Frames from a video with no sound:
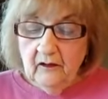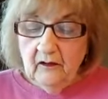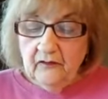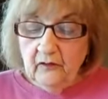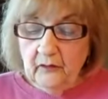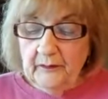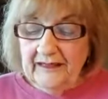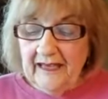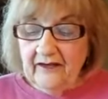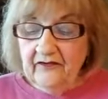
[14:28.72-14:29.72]
So do we
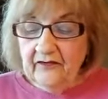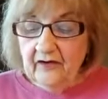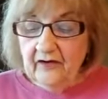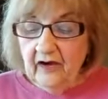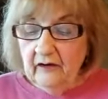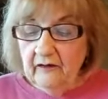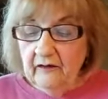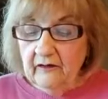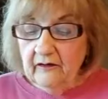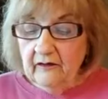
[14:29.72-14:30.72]
lay aside our
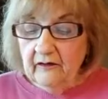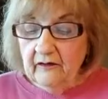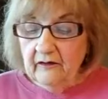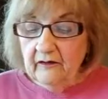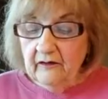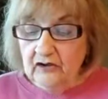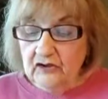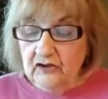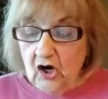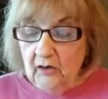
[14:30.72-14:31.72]
amulets,
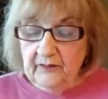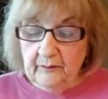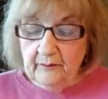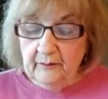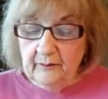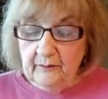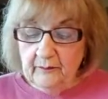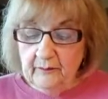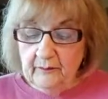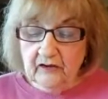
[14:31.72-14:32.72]
our charms and
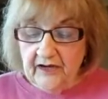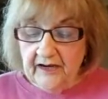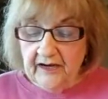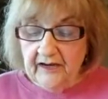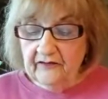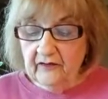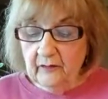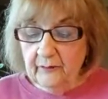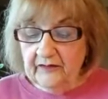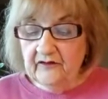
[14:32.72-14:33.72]
medicines, our chants
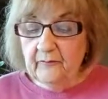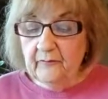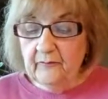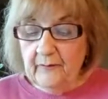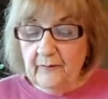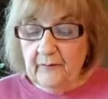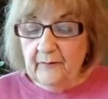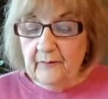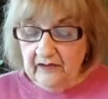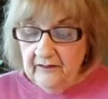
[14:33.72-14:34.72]
and our bits of
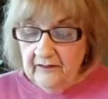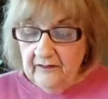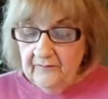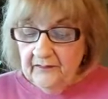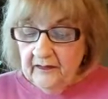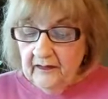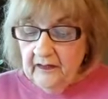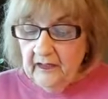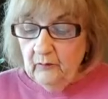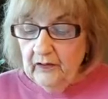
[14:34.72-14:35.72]
magic
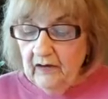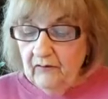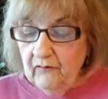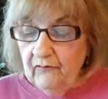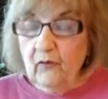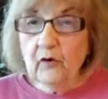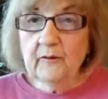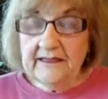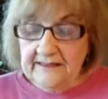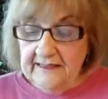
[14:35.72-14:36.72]
in whatever
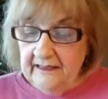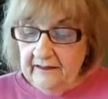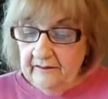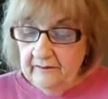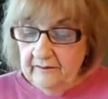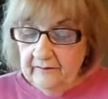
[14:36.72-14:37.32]
form they take.